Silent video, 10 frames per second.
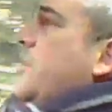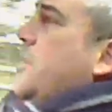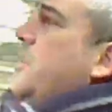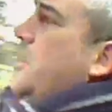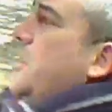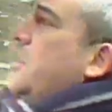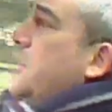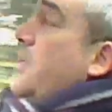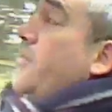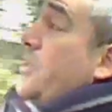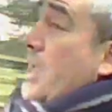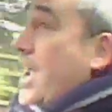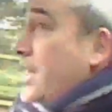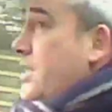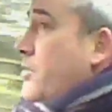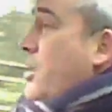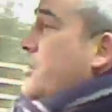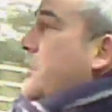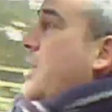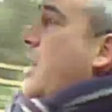60 70 80
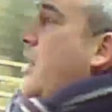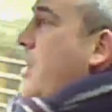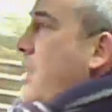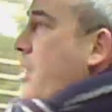miles an hour